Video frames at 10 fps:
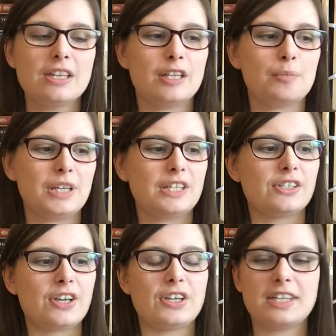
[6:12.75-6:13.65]
There'd be a
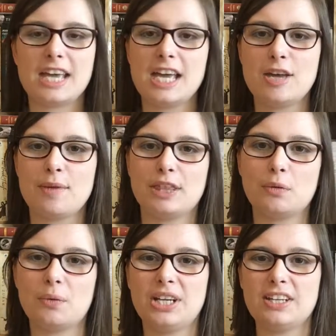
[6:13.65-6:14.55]
certain game and the
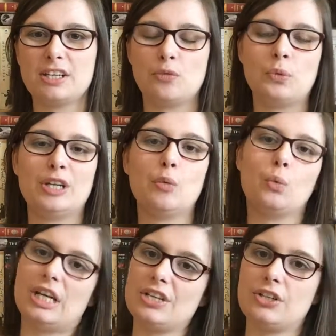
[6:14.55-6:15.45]
winner can win a
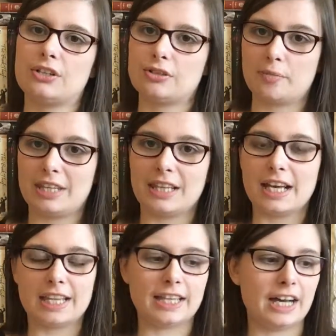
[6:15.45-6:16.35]
wish or something
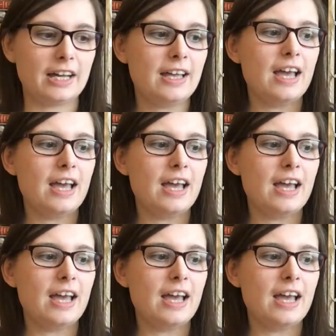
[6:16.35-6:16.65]
like that.